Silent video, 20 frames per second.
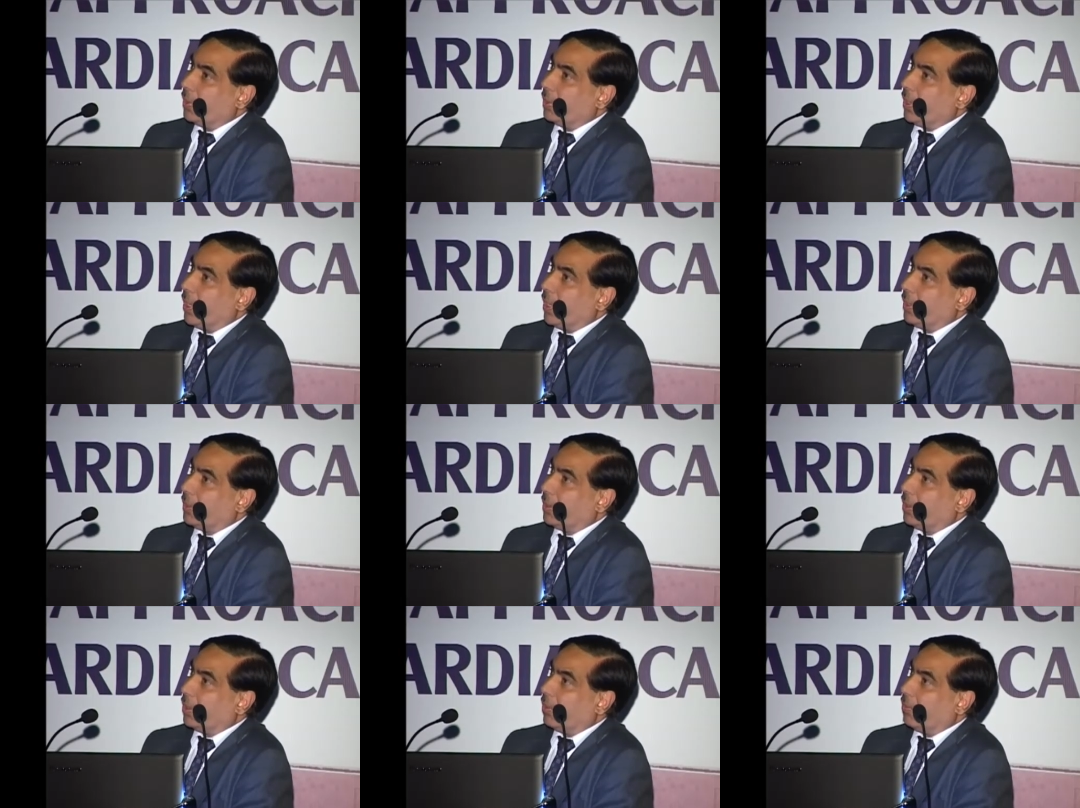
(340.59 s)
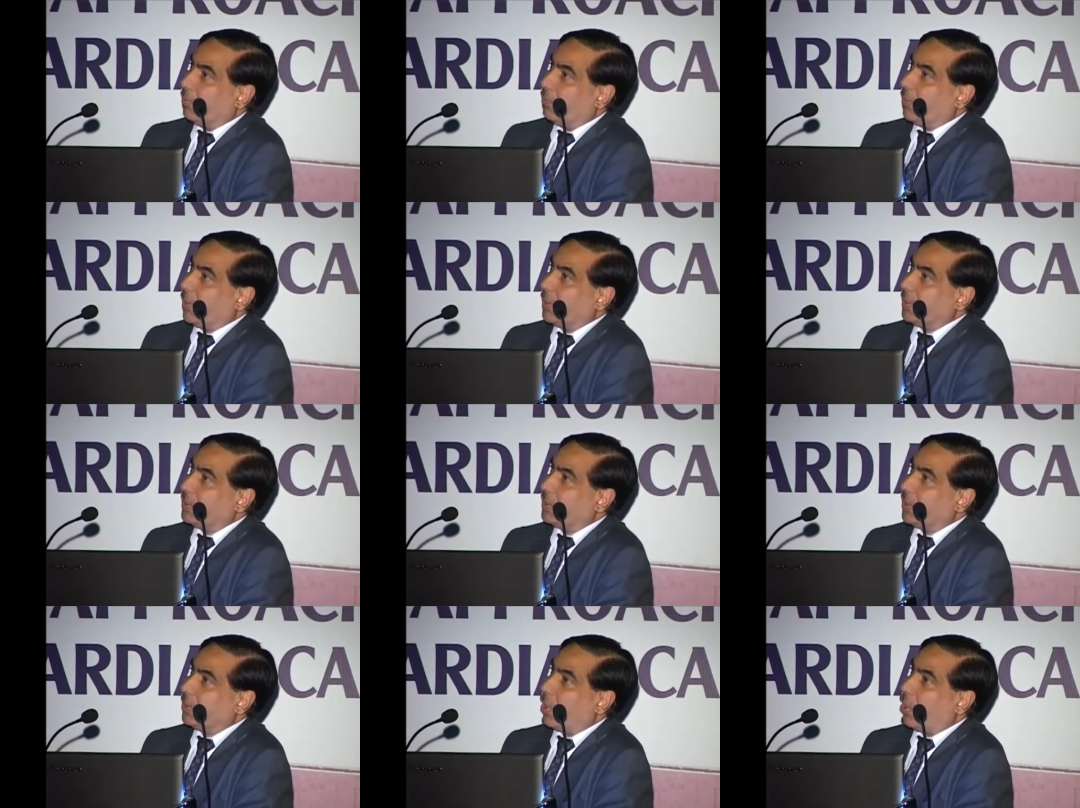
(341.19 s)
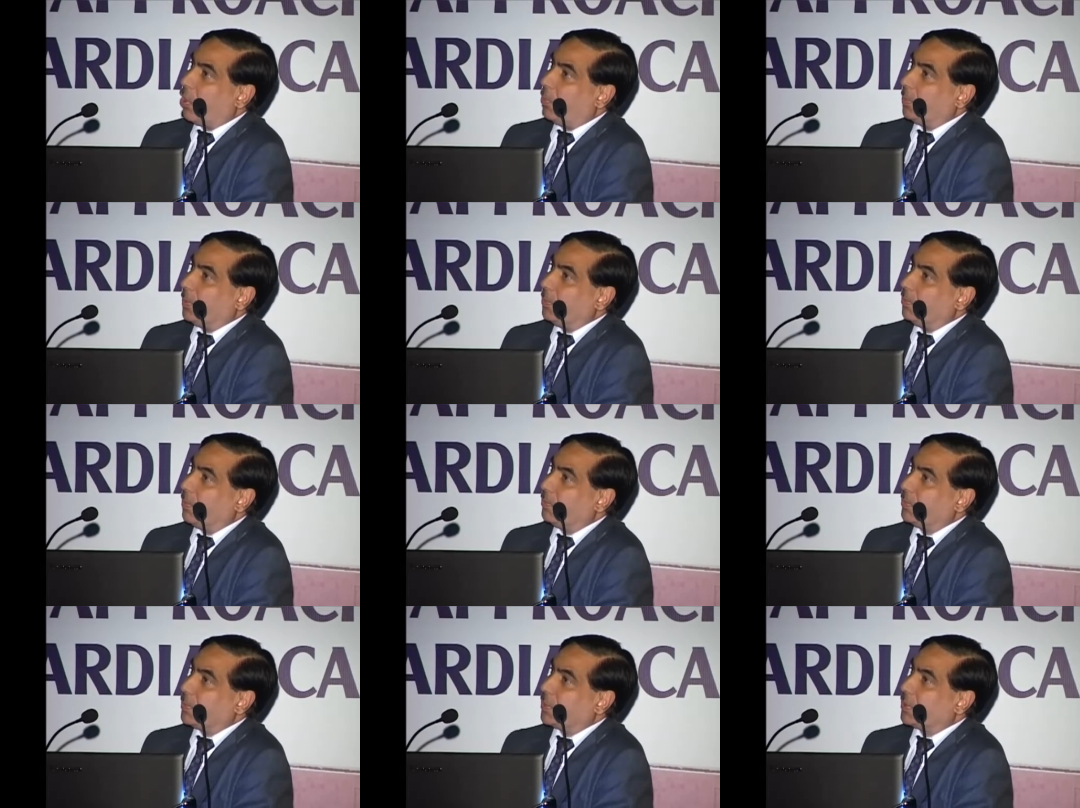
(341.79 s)
that what is the
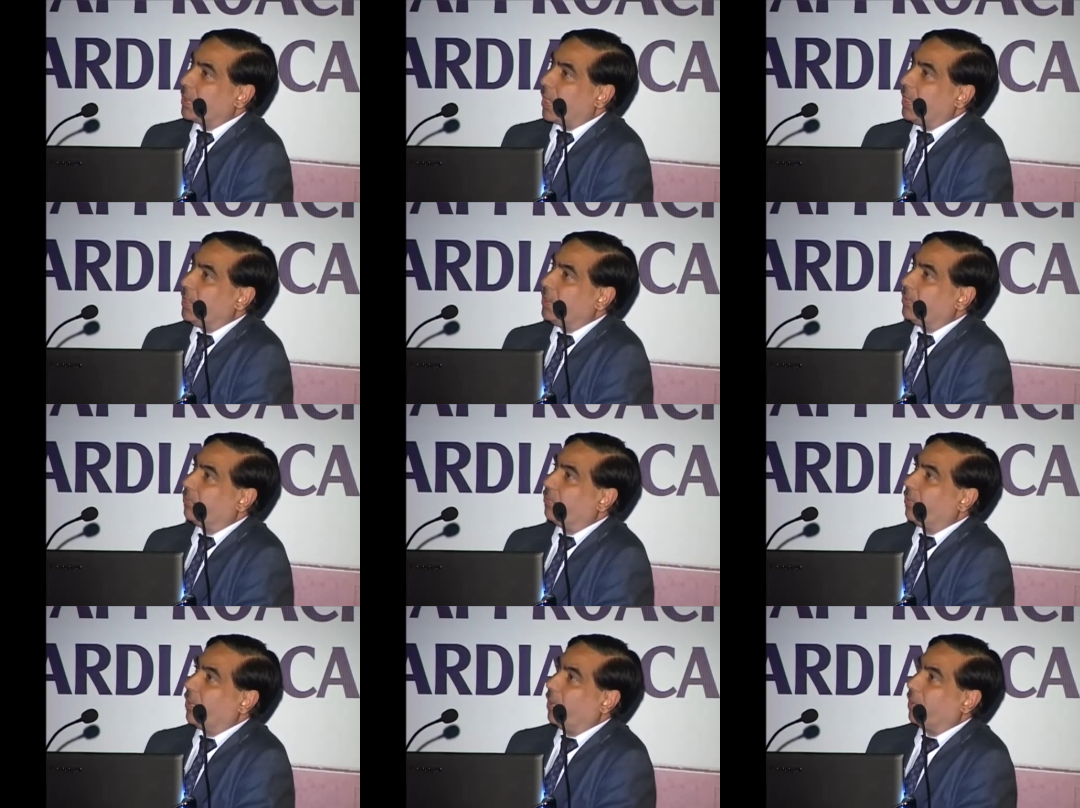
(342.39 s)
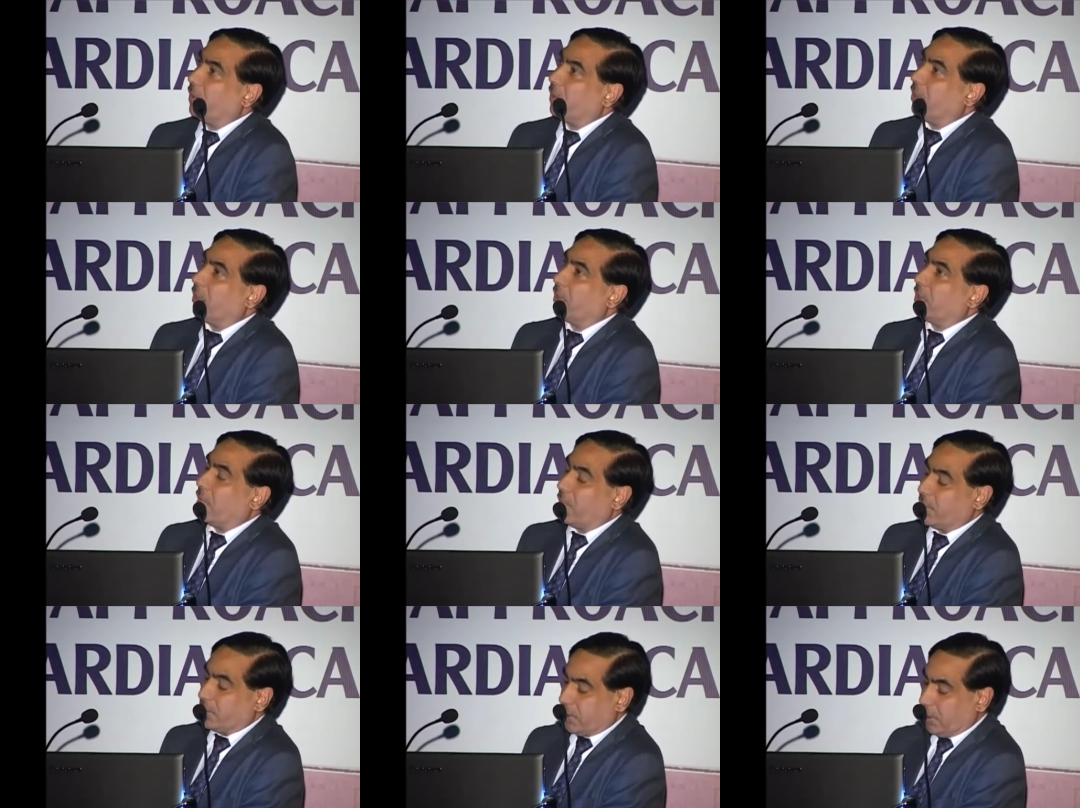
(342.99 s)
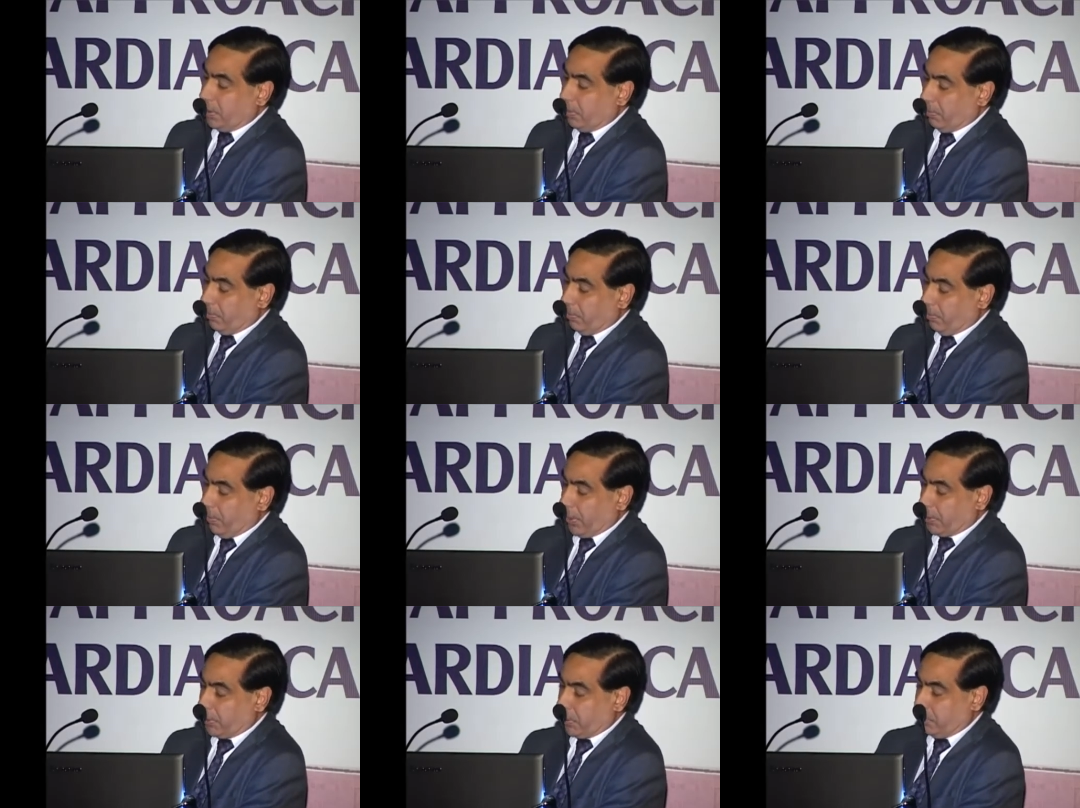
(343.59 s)
optimum site for causing
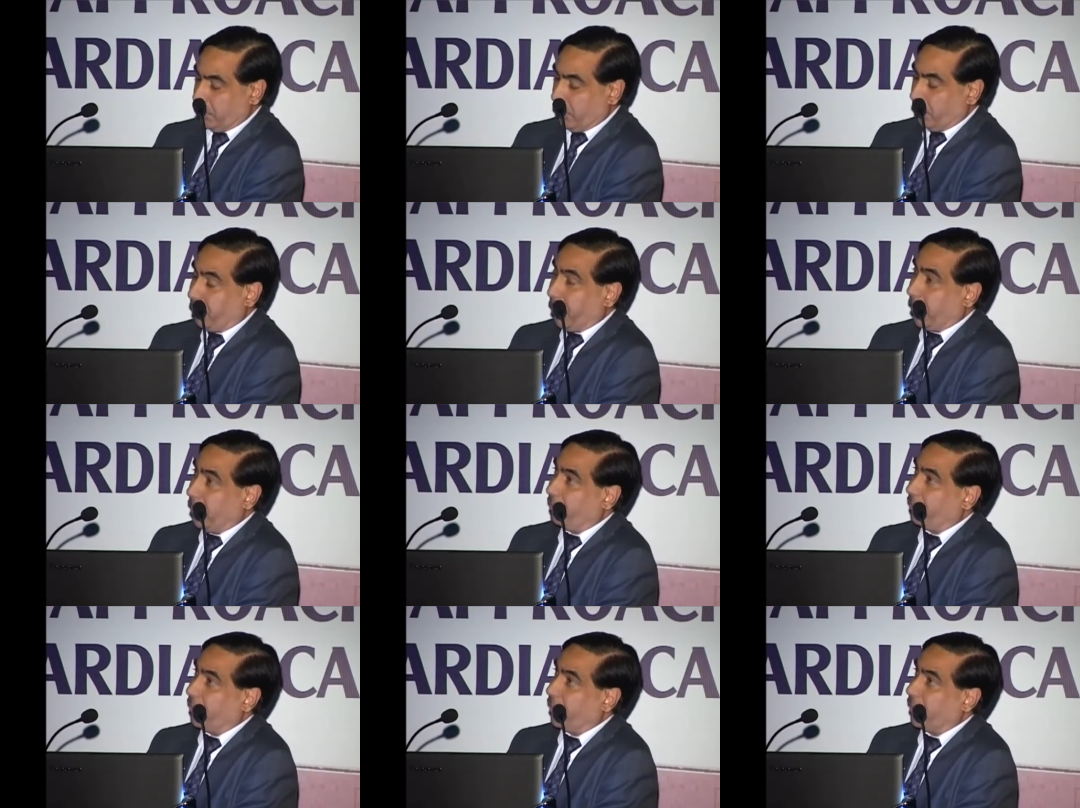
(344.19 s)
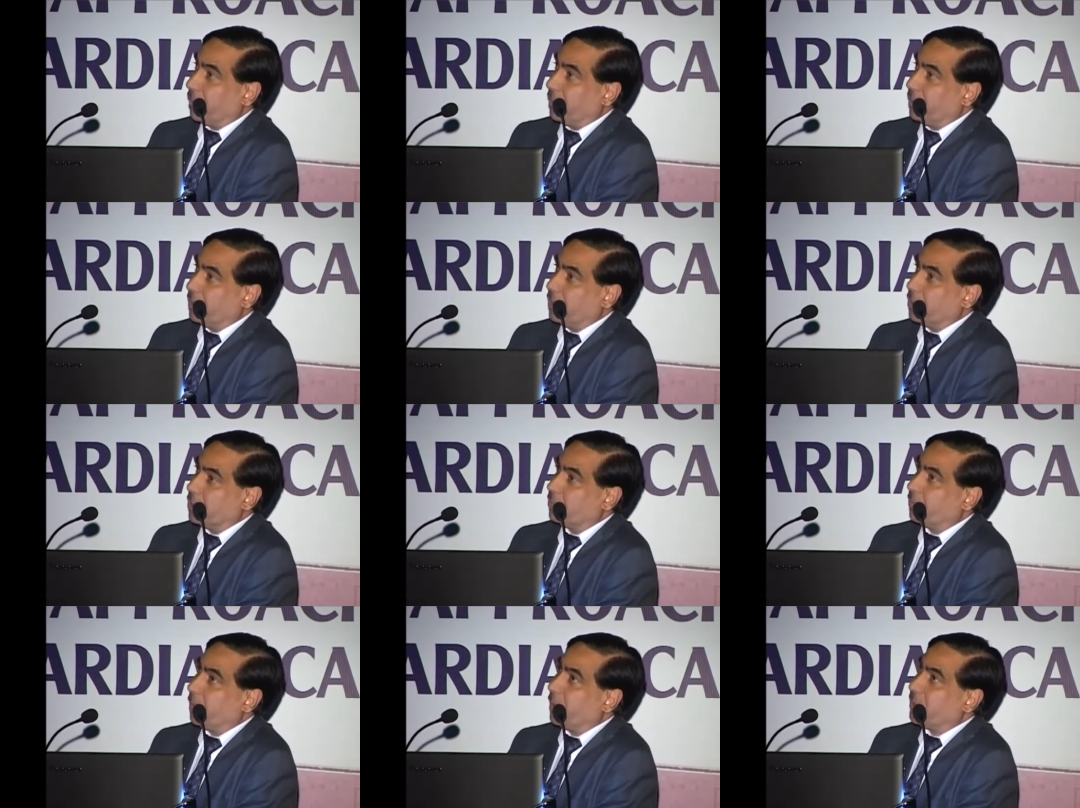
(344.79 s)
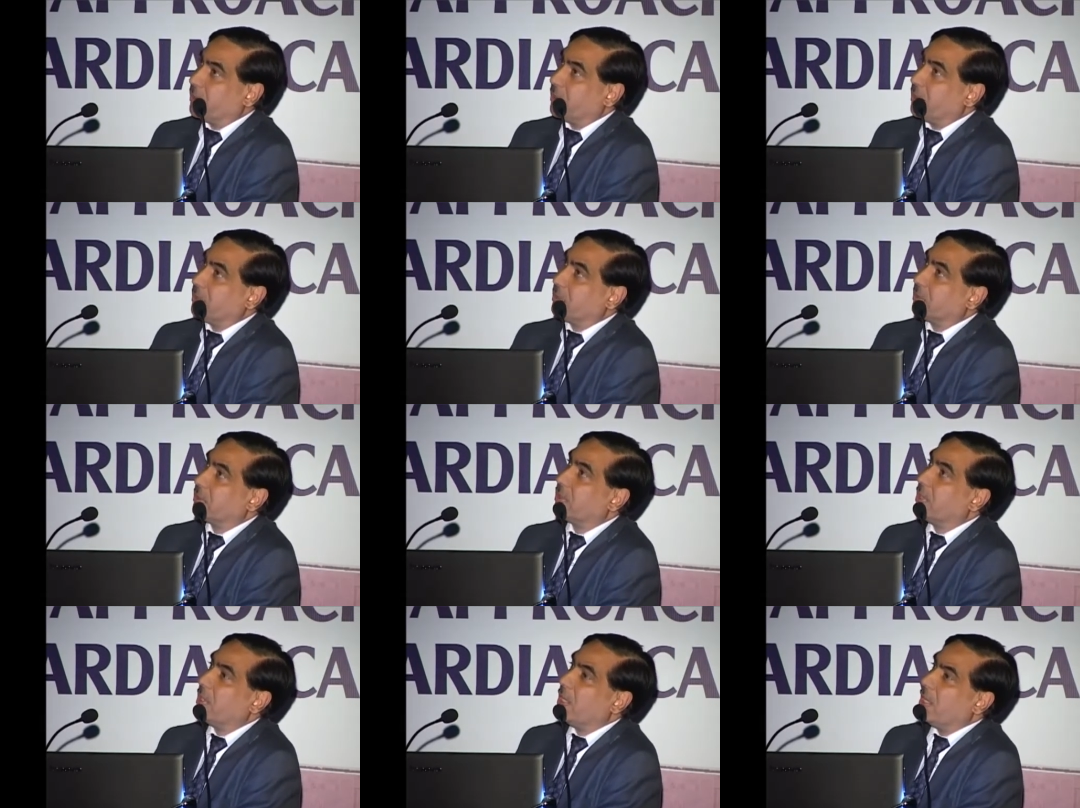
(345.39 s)
maximum benefit in these
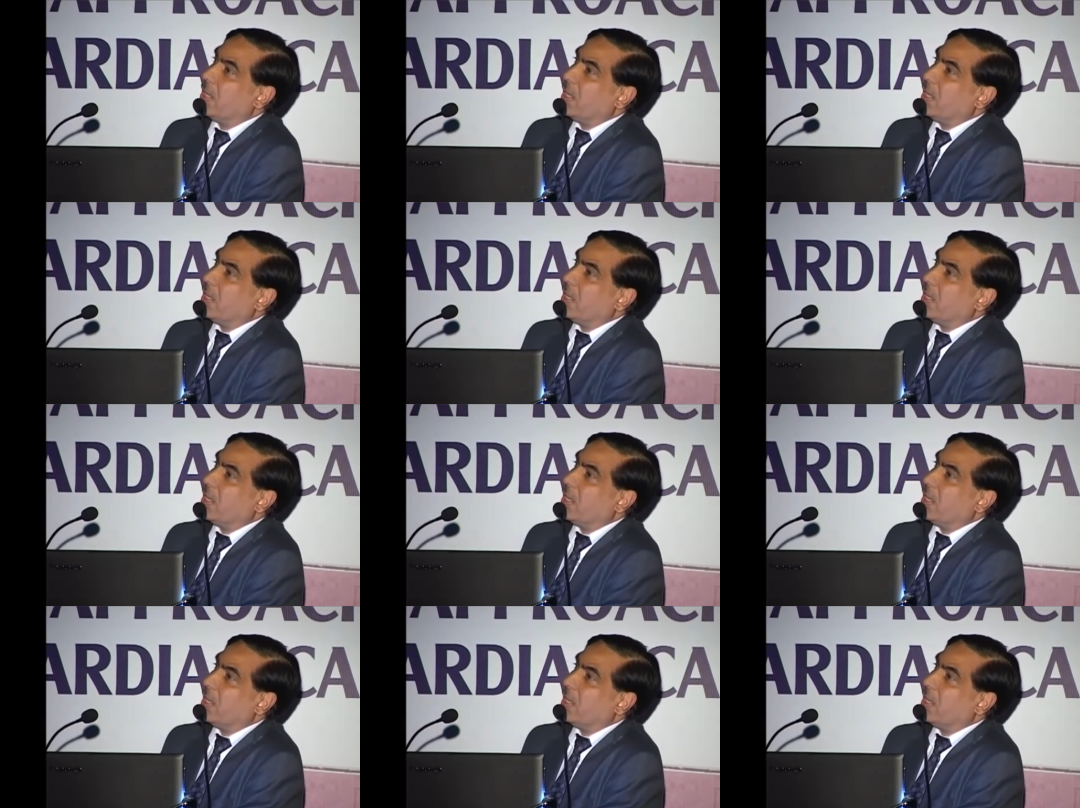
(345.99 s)
patients.